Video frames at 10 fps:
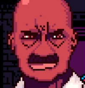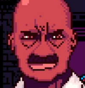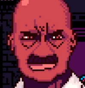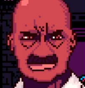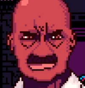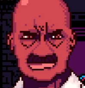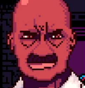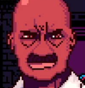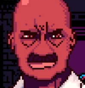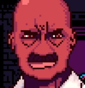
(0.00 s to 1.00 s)
So yeah,
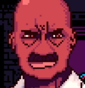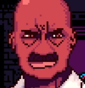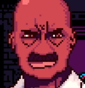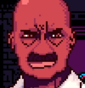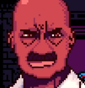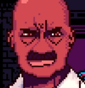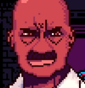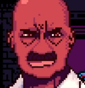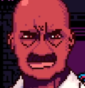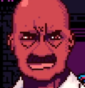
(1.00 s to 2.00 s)
and I am actually
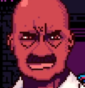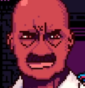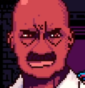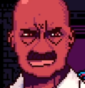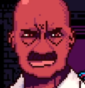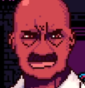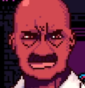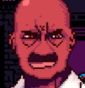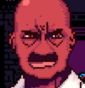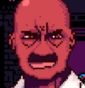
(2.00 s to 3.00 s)
very lucky
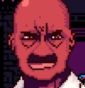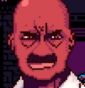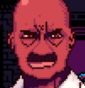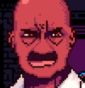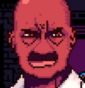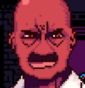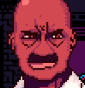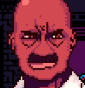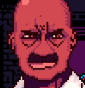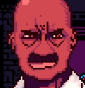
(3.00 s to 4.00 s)
that
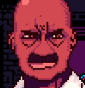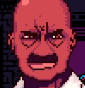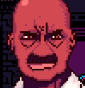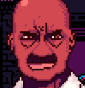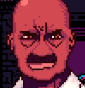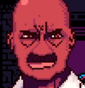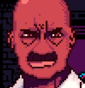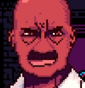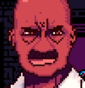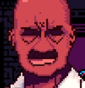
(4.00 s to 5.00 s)
I chose a game
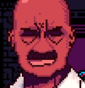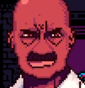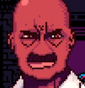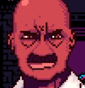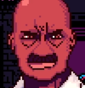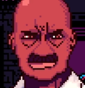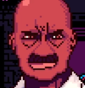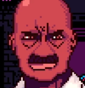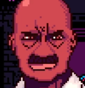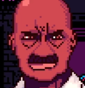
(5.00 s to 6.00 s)
with
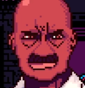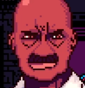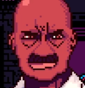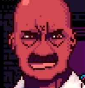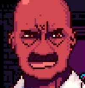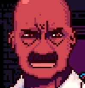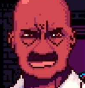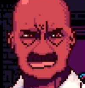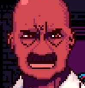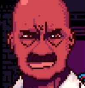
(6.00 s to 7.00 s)
such a guide
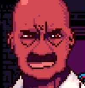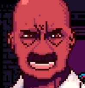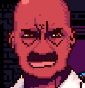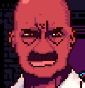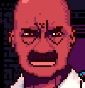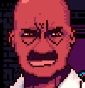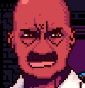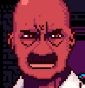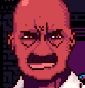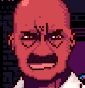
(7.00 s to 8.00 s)
available, because
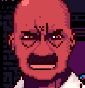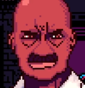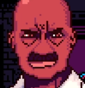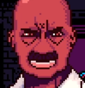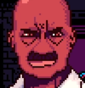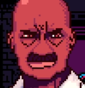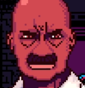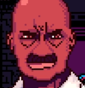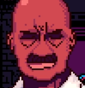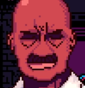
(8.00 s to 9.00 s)
otherwise, yeah,
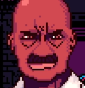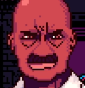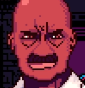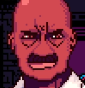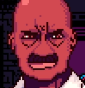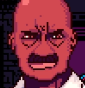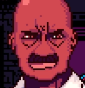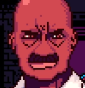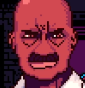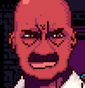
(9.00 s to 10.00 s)
I
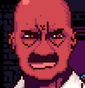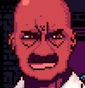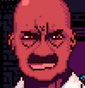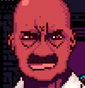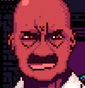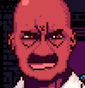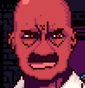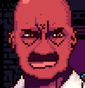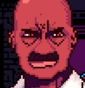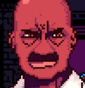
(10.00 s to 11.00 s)
don't know,
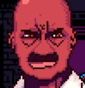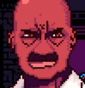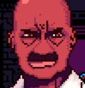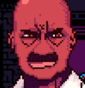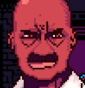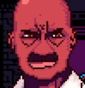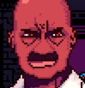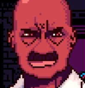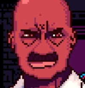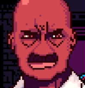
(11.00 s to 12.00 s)
without
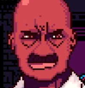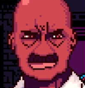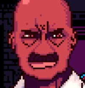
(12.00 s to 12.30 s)
contacting